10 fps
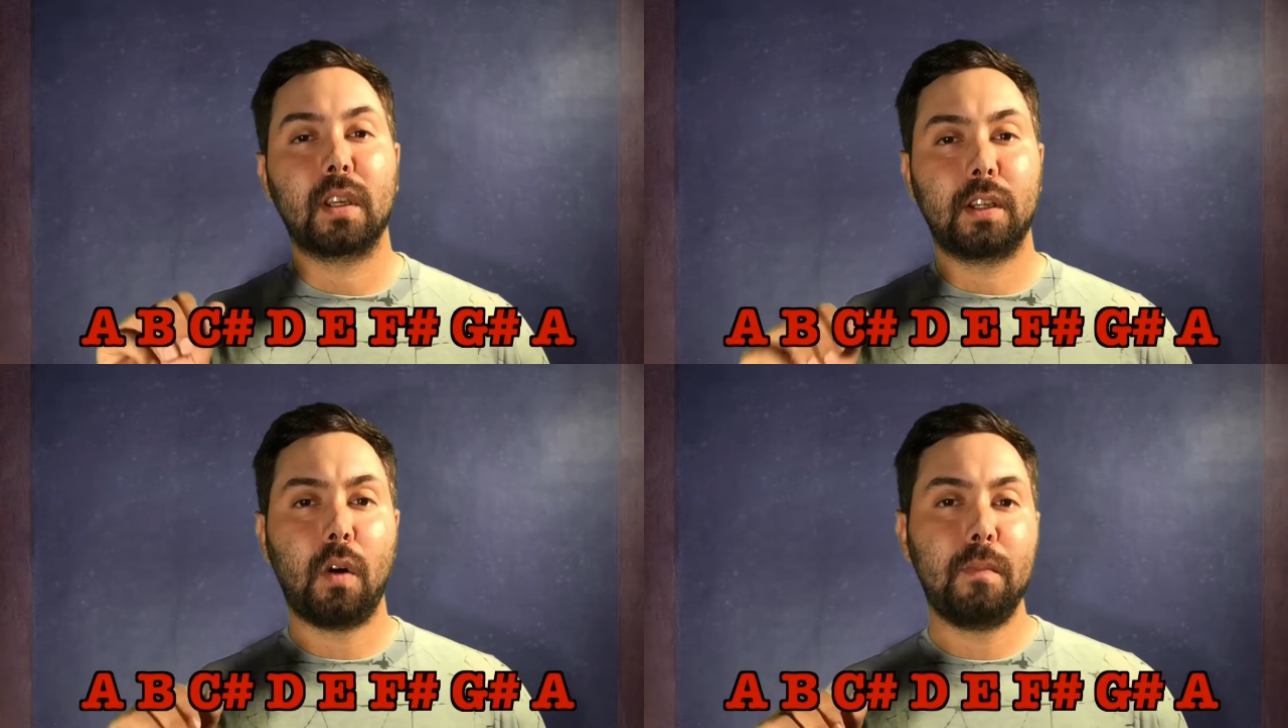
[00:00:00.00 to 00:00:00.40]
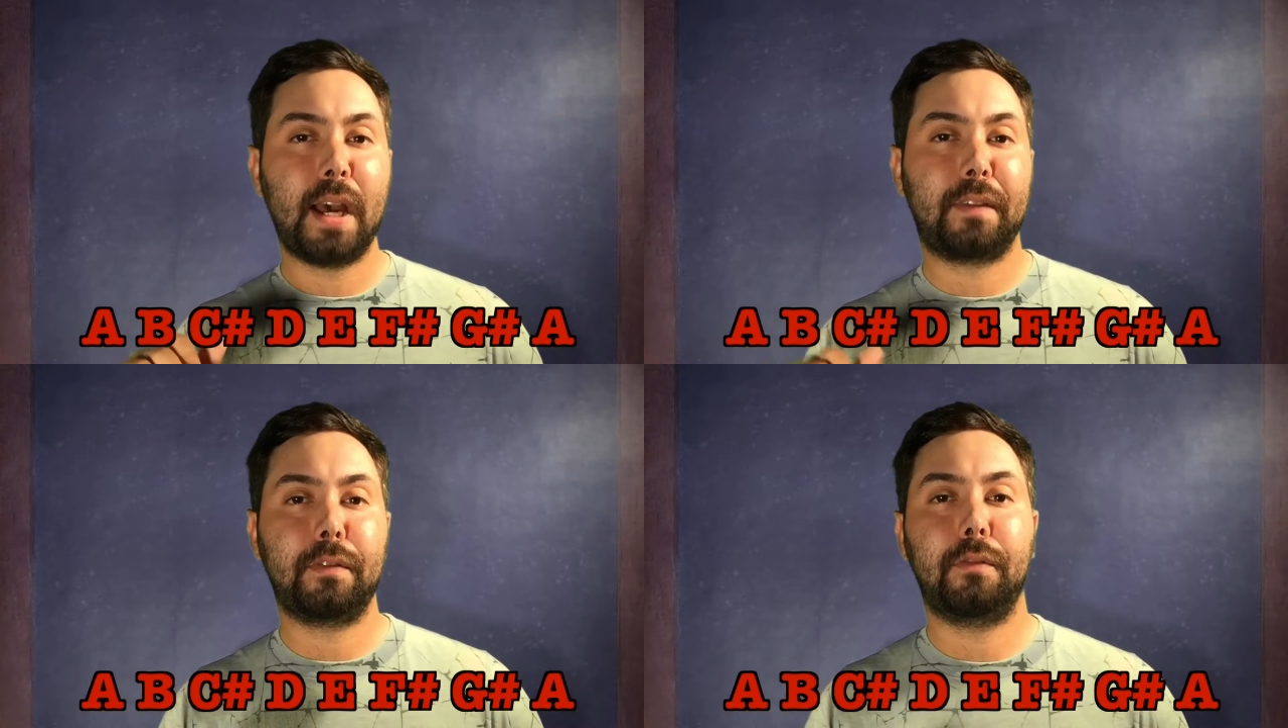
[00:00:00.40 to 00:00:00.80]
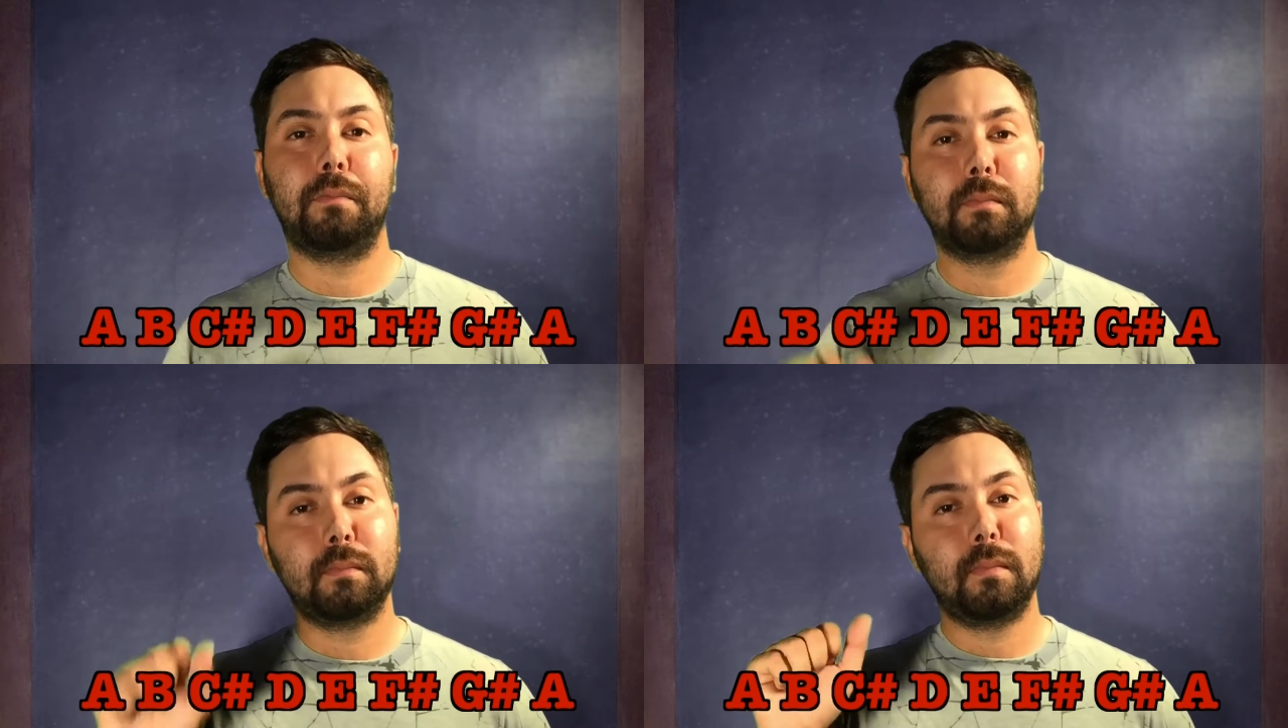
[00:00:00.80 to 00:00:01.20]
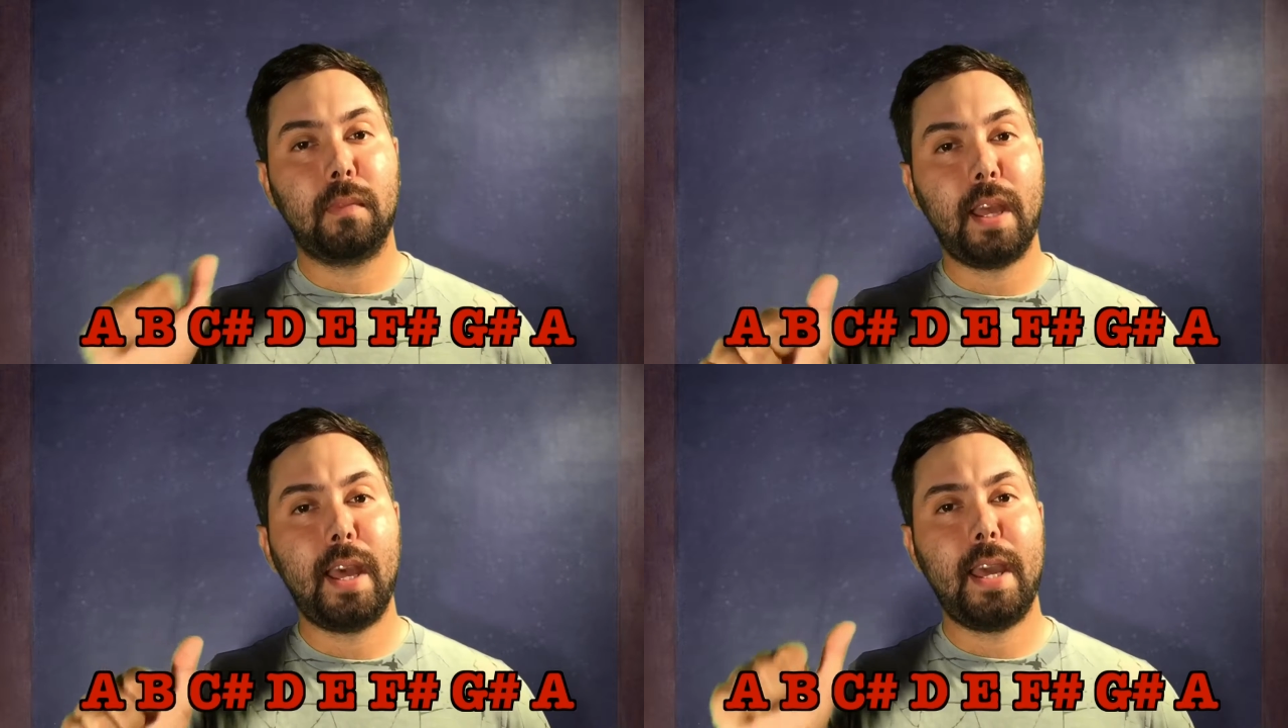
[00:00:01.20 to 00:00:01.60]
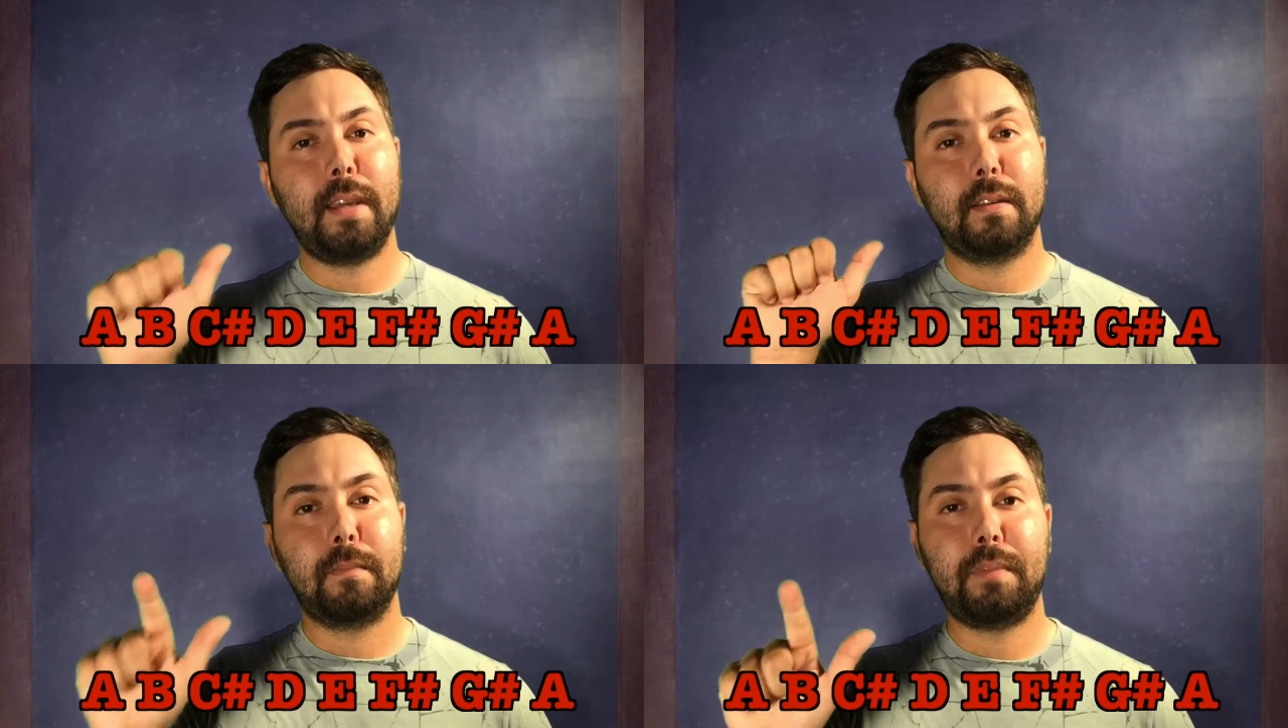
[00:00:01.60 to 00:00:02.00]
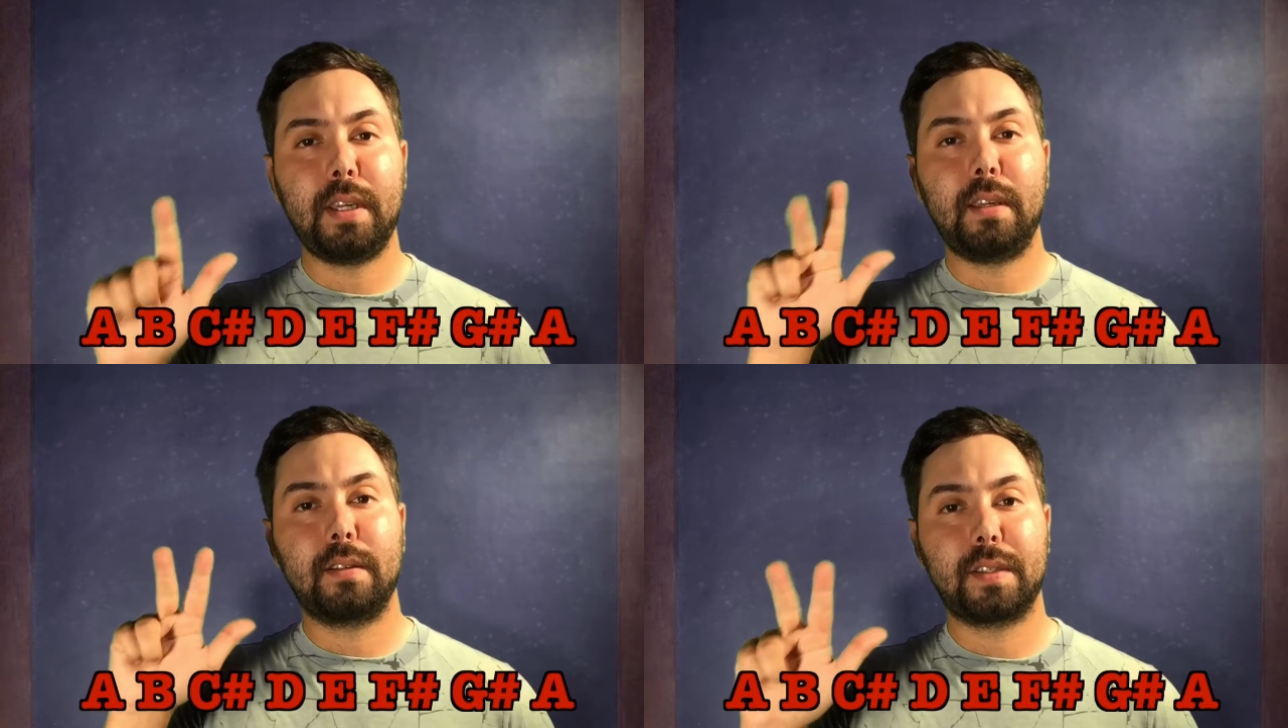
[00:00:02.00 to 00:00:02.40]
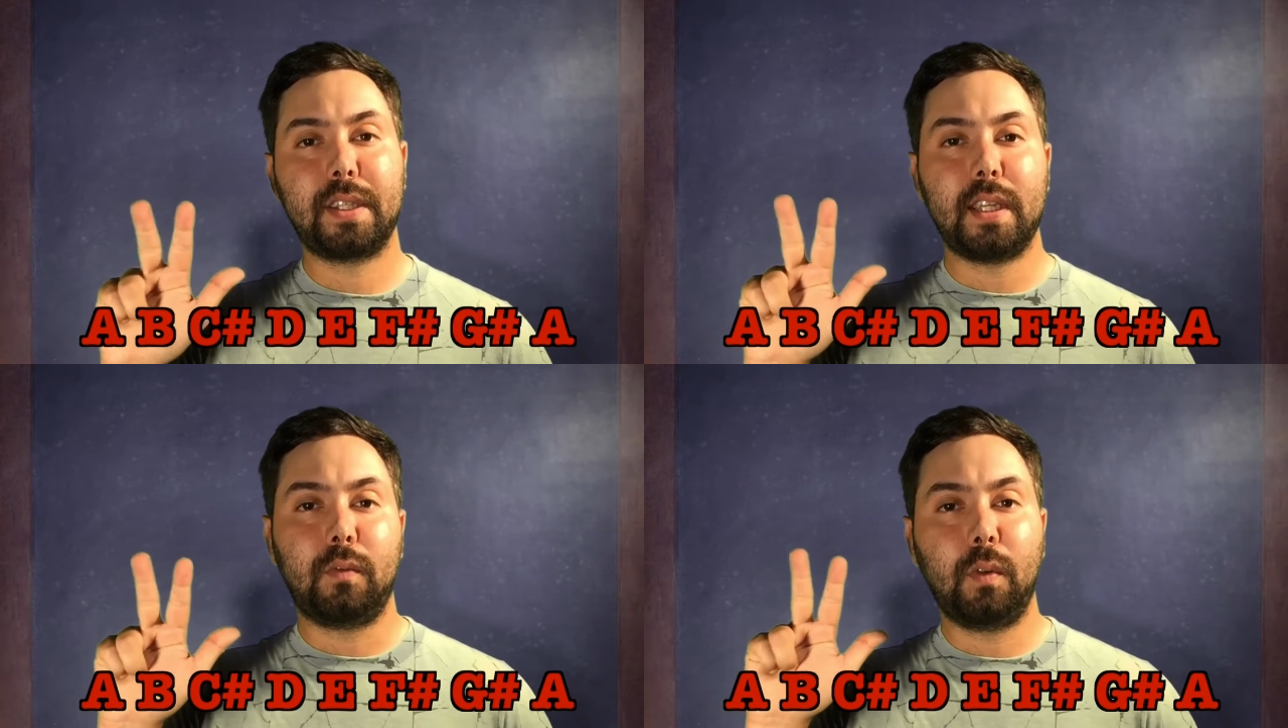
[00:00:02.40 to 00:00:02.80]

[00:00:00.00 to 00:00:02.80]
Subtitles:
going back through, A, B, C.